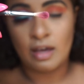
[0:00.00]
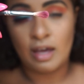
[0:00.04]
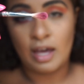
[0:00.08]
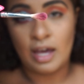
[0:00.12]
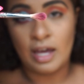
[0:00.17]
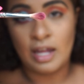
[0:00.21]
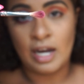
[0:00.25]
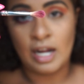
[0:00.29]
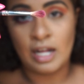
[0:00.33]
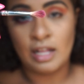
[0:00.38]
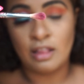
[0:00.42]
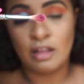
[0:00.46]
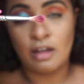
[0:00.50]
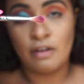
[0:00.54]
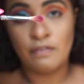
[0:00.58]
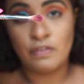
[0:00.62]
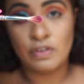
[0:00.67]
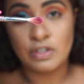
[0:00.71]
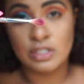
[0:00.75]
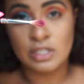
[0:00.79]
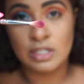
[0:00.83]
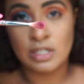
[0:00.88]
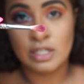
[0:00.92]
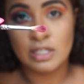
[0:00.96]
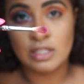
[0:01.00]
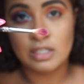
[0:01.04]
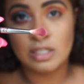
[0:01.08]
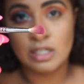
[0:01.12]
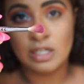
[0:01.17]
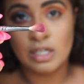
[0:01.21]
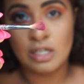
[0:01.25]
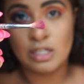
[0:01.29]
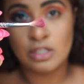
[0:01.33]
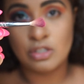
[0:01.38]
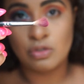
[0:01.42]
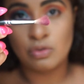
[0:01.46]
and I love using this
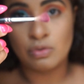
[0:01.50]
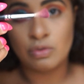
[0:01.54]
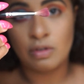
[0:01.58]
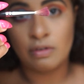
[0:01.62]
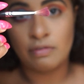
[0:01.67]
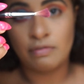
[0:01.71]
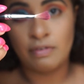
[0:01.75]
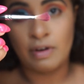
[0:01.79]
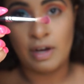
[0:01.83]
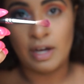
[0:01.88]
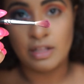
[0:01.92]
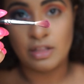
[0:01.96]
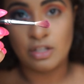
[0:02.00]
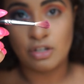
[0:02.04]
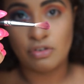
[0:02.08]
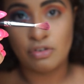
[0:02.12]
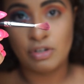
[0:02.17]
to define the